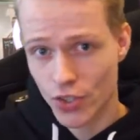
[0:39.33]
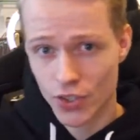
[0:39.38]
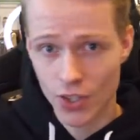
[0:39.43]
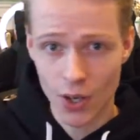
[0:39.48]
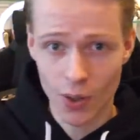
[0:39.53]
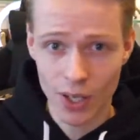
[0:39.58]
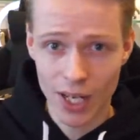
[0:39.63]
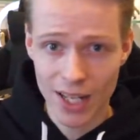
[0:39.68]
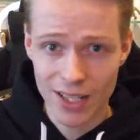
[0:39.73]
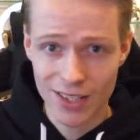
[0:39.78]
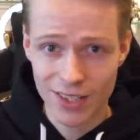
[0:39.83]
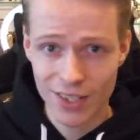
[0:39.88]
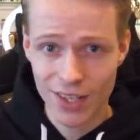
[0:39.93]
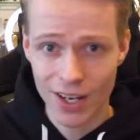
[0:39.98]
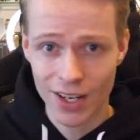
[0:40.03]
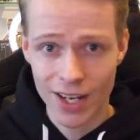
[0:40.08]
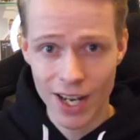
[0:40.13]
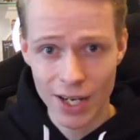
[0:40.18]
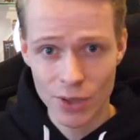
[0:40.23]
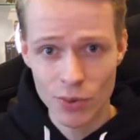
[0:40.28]
So let's
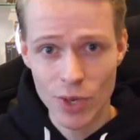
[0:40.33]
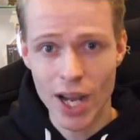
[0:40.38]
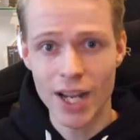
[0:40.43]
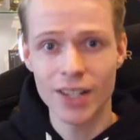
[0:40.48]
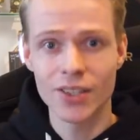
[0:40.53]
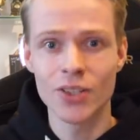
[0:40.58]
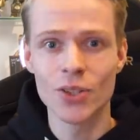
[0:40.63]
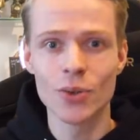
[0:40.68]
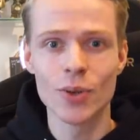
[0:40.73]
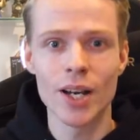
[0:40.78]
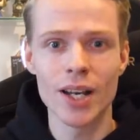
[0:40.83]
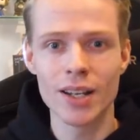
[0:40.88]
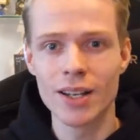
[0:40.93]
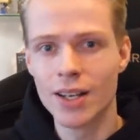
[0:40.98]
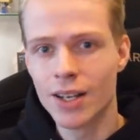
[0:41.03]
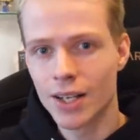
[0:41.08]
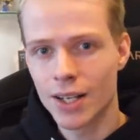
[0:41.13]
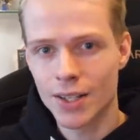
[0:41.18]
uh, get right to it.